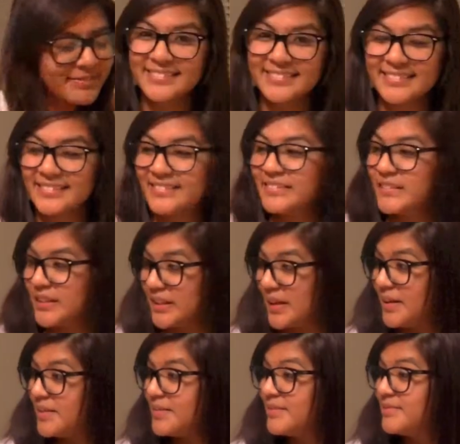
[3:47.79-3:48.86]

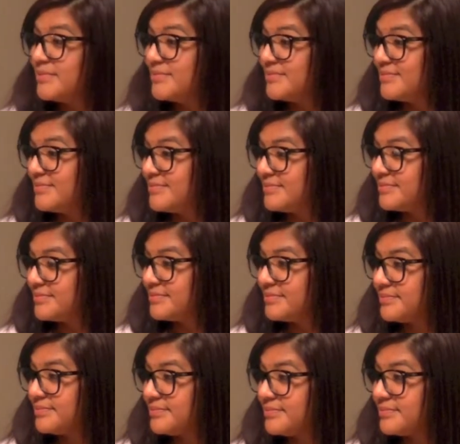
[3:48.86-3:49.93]

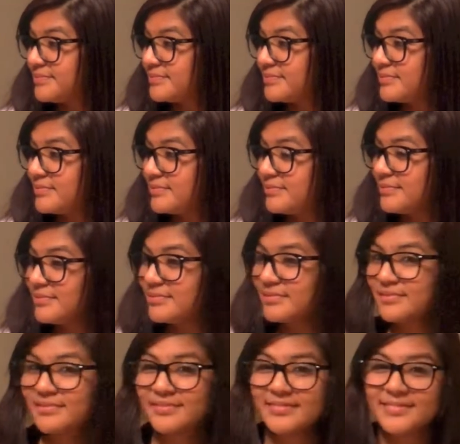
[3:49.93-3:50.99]

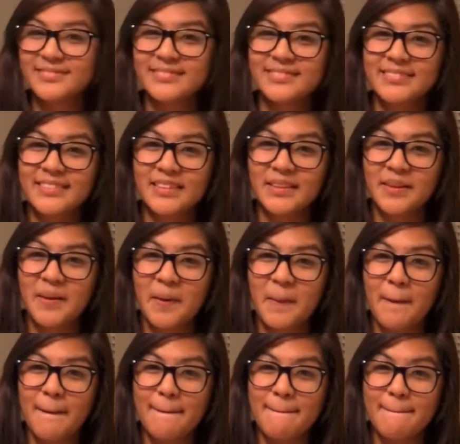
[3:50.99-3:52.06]

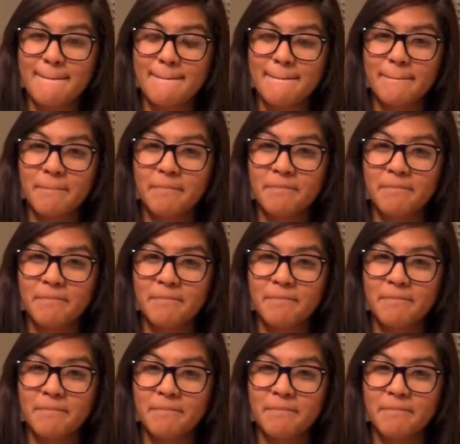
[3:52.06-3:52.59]
This person isn't speaking.